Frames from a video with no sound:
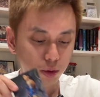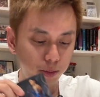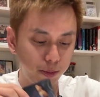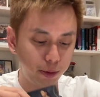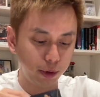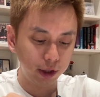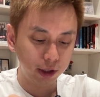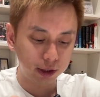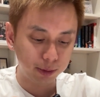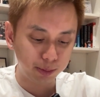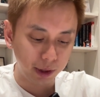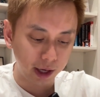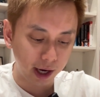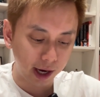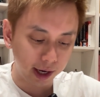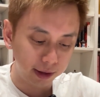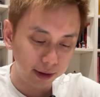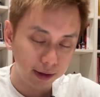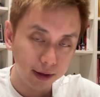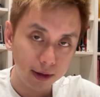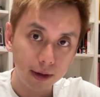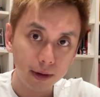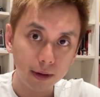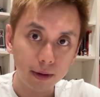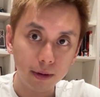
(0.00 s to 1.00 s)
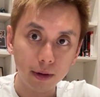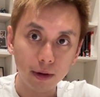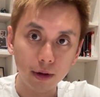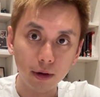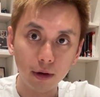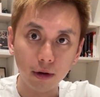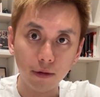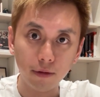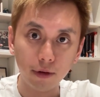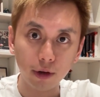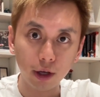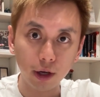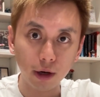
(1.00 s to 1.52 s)
this behind
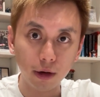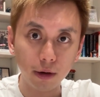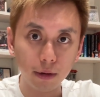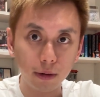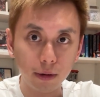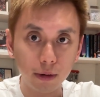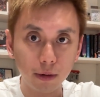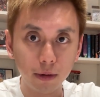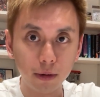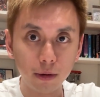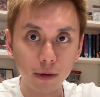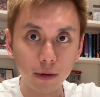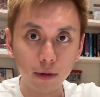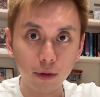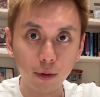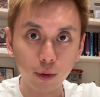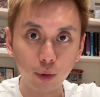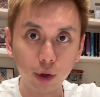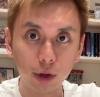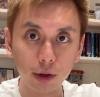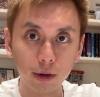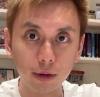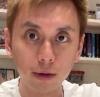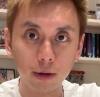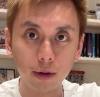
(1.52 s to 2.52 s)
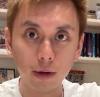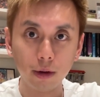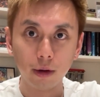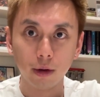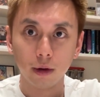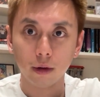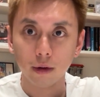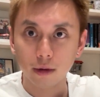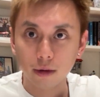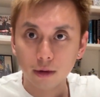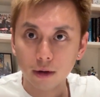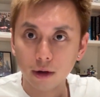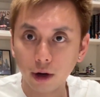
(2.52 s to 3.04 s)
over here.
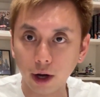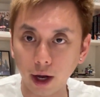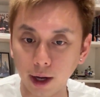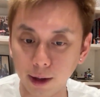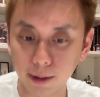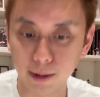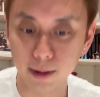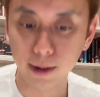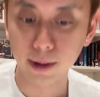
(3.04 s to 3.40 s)
Okay,